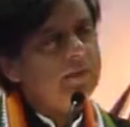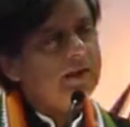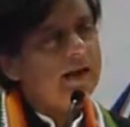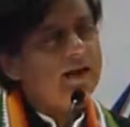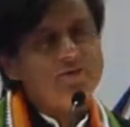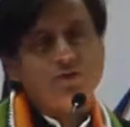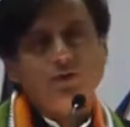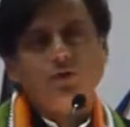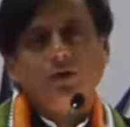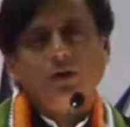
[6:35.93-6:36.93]
that I have
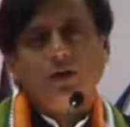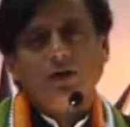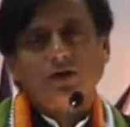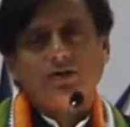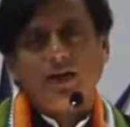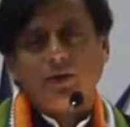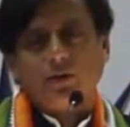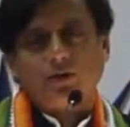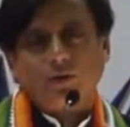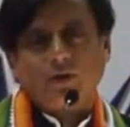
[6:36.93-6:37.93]
to share
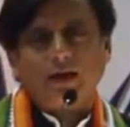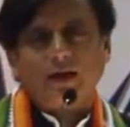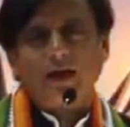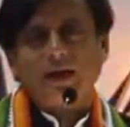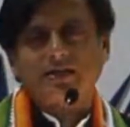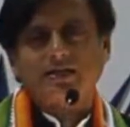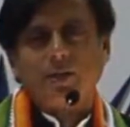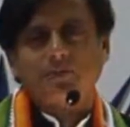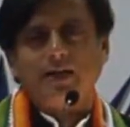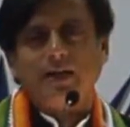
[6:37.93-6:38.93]
with you, and I'll stop